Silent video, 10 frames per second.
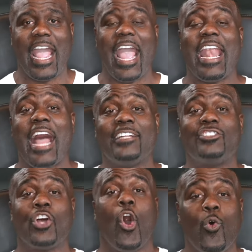And I
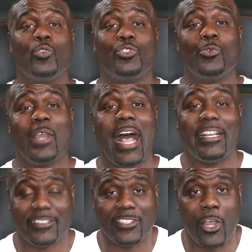told you
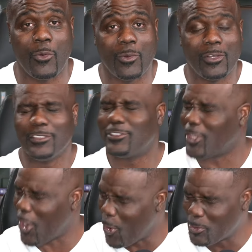guys so.
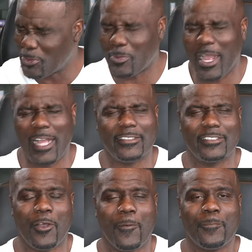Told you guys
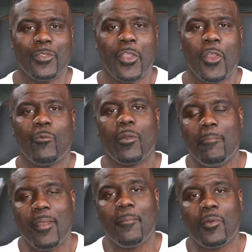so.
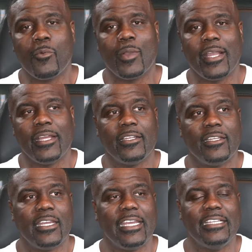Remember
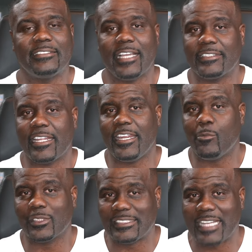when he said that he
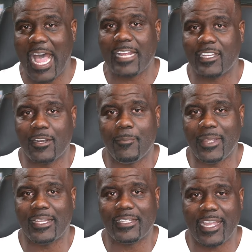was not going to
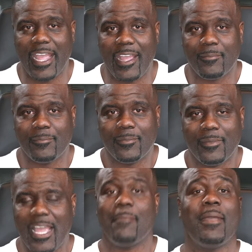be in the game?
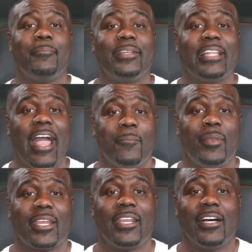And it made me laugh
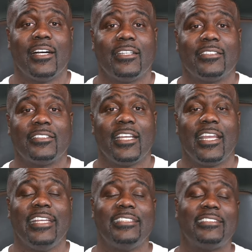because
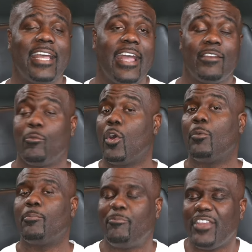he said,
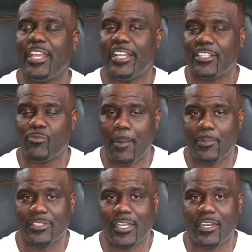well, via his
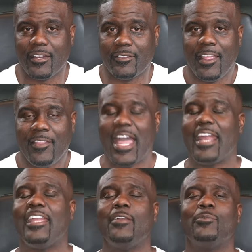representatives, that
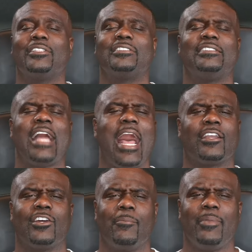he was not
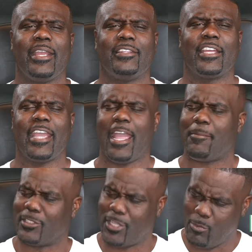going to be in the game
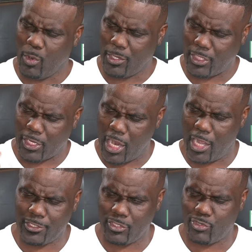because he wanted to
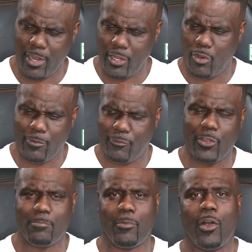concentrate on
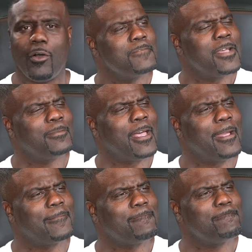football. And I'm
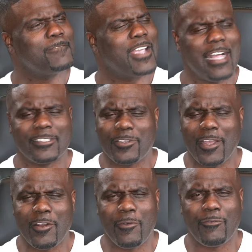like,
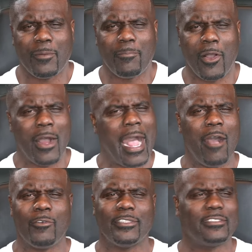concentrate on football?
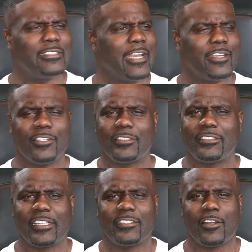How is taking your
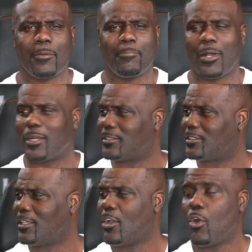600 bucks
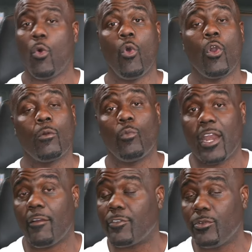or
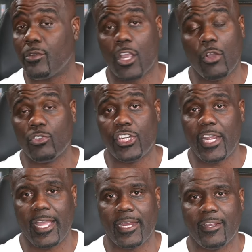whatever you
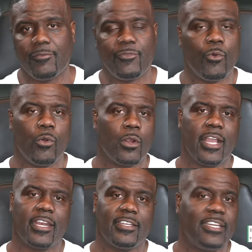negotiated for
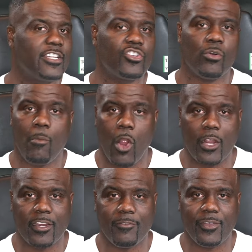an additional
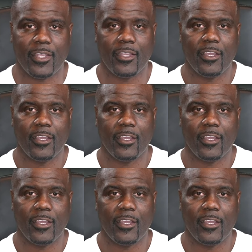marketing fee.